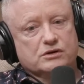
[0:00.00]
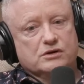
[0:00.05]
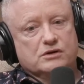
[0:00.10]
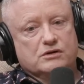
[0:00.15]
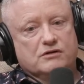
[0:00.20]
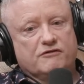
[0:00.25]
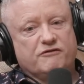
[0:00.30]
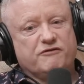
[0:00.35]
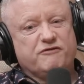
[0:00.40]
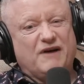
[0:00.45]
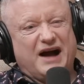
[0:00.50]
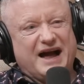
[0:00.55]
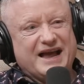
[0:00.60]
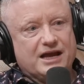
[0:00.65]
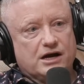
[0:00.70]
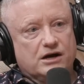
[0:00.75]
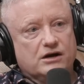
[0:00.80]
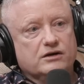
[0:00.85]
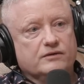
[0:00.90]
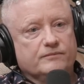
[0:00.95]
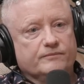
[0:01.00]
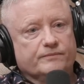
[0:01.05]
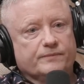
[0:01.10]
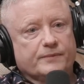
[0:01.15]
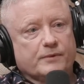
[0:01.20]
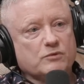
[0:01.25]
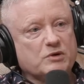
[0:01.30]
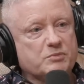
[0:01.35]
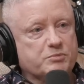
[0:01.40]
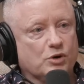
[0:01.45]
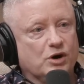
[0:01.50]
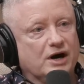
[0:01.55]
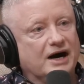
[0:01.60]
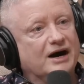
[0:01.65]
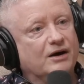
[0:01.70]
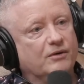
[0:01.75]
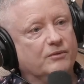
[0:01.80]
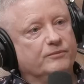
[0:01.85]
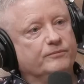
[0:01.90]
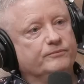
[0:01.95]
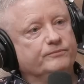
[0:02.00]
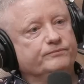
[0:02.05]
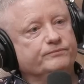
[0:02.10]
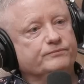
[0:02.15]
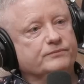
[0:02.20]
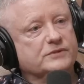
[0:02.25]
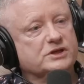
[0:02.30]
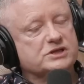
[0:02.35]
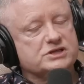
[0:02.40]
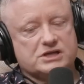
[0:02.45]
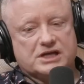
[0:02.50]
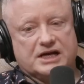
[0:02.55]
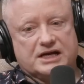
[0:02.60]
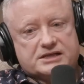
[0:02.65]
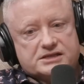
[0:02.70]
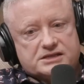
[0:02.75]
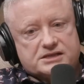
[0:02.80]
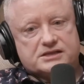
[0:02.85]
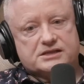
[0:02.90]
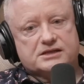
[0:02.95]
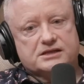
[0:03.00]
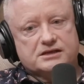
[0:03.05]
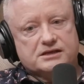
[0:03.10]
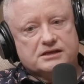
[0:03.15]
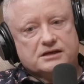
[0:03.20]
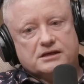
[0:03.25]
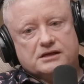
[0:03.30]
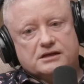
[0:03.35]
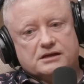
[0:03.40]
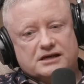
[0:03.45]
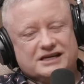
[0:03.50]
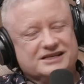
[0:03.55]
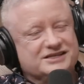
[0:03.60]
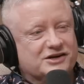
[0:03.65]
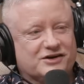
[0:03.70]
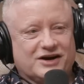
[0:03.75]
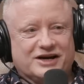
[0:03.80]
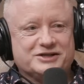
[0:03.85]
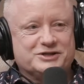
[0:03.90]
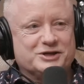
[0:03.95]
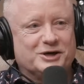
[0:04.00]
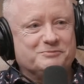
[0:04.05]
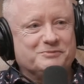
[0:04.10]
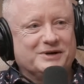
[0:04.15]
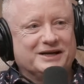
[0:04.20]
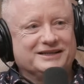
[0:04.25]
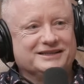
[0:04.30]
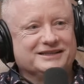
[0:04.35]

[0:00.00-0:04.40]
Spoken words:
fire we put out. So it's a great job, man.